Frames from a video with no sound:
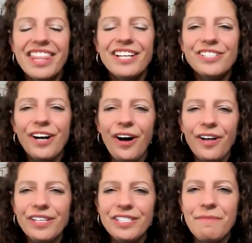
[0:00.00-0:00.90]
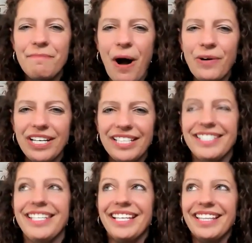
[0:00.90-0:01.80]
There's all these
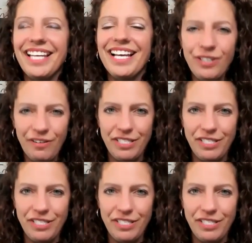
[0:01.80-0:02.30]
components. And unless